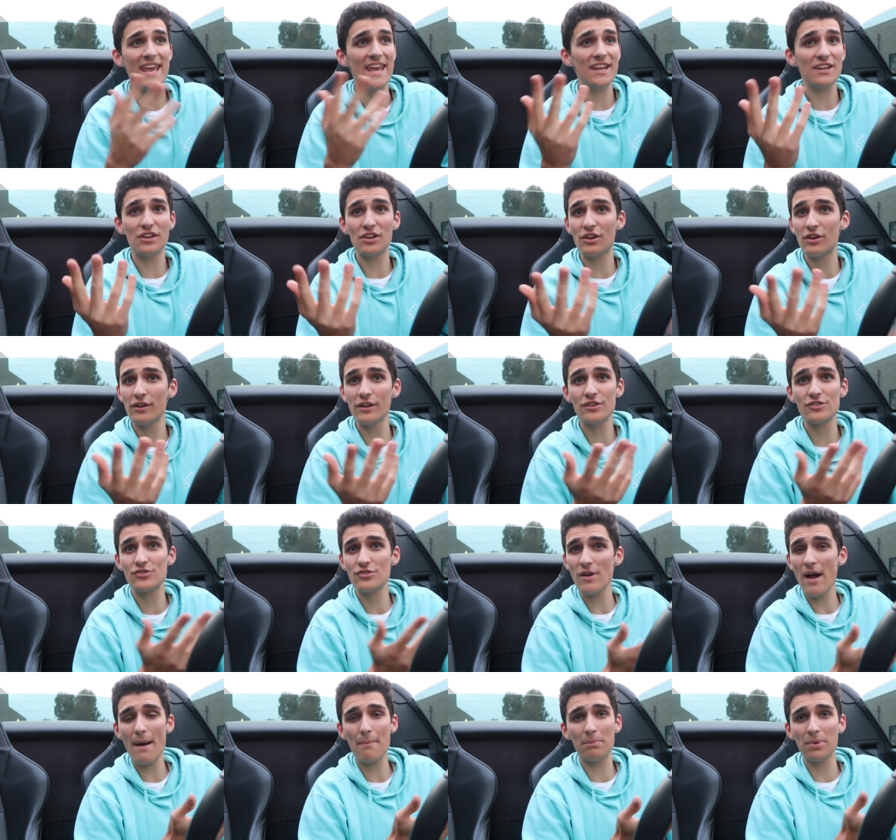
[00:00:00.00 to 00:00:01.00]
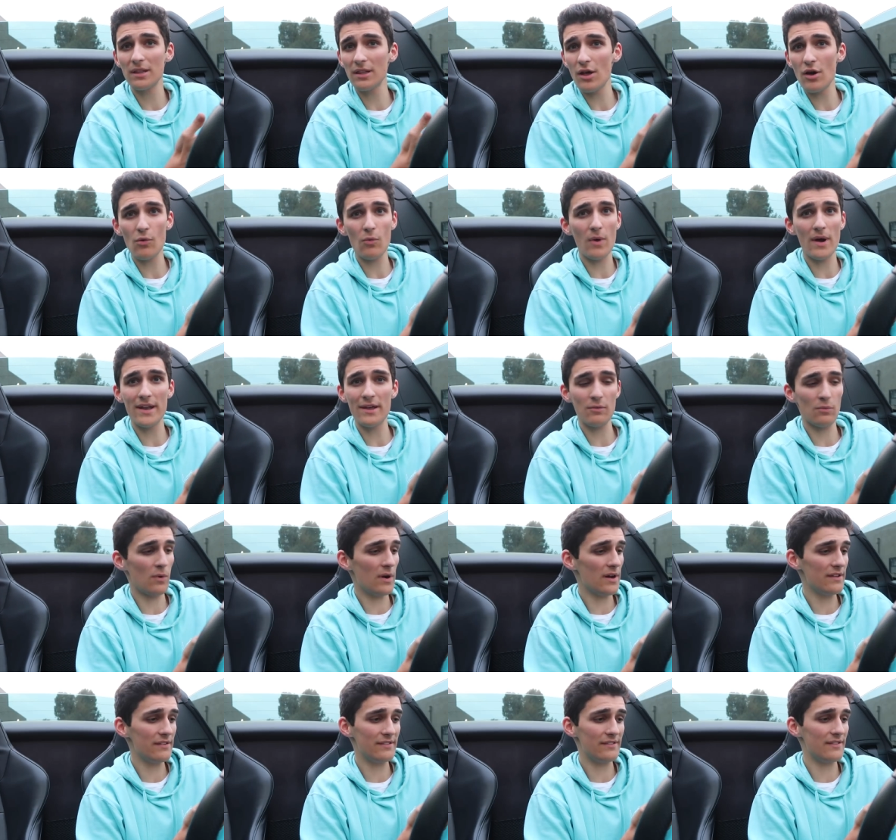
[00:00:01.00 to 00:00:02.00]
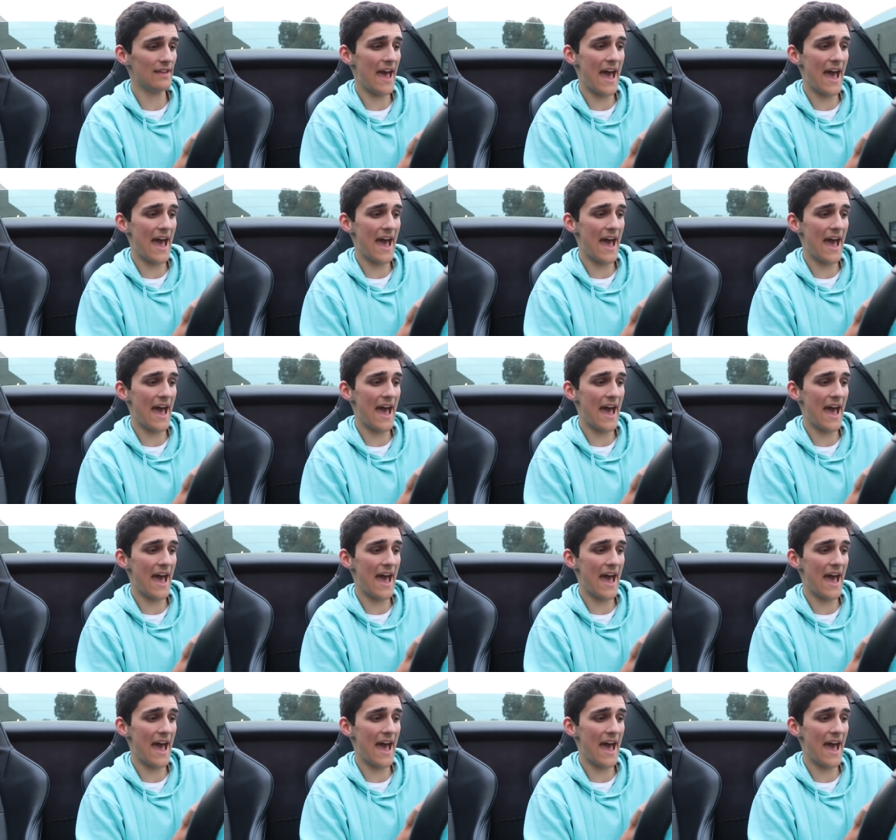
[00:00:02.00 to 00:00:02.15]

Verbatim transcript: It could drop below what it was